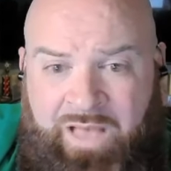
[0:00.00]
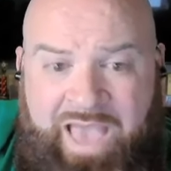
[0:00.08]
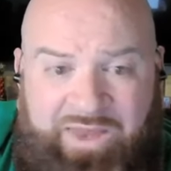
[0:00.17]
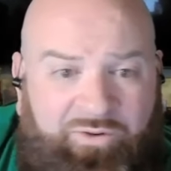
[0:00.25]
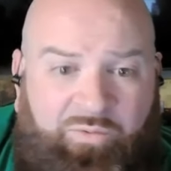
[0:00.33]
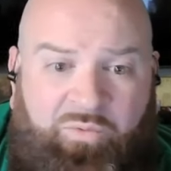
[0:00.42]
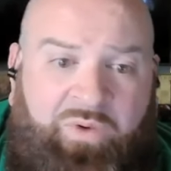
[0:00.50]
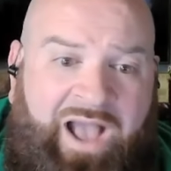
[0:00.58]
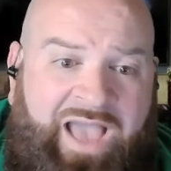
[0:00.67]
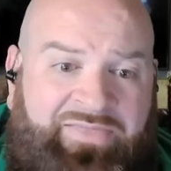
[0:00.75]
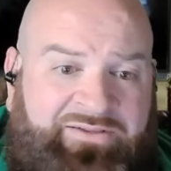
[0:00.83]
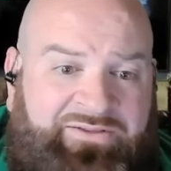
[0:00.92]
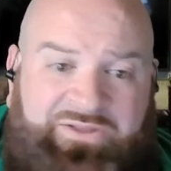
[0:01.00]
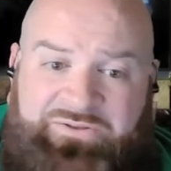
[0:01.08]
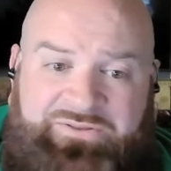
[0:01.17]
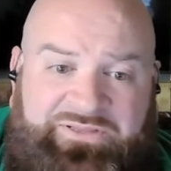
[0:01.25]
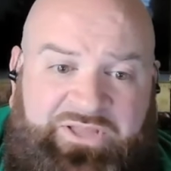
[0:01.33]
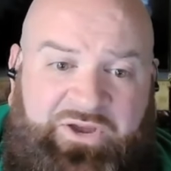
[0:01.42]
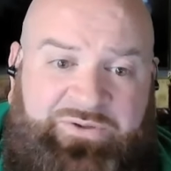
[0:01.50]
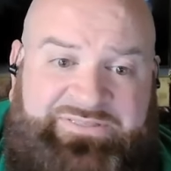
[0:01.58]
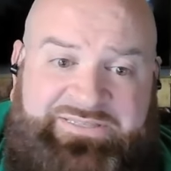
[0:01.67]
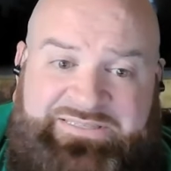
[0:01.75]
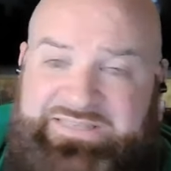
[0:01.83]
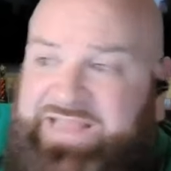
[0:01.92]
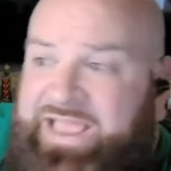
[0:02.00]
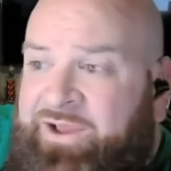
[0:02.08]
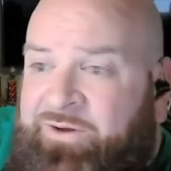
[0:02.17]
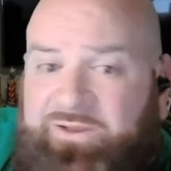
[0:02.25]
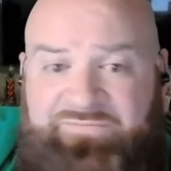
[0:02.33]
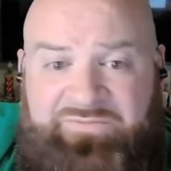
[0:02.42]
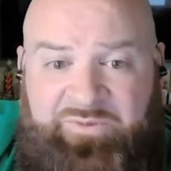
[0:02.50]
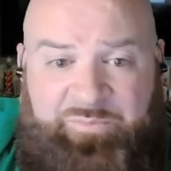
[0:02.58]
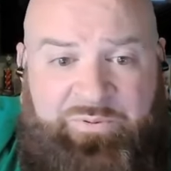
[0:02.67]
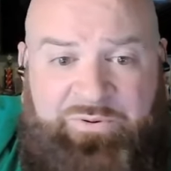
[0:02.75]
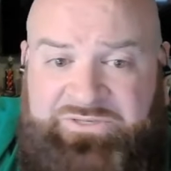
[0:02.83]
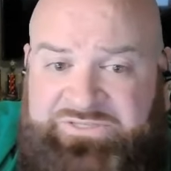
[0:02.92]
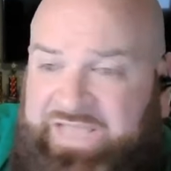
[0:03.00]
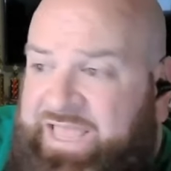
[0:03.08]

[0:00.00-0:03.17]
I don't know why there is this narrative to push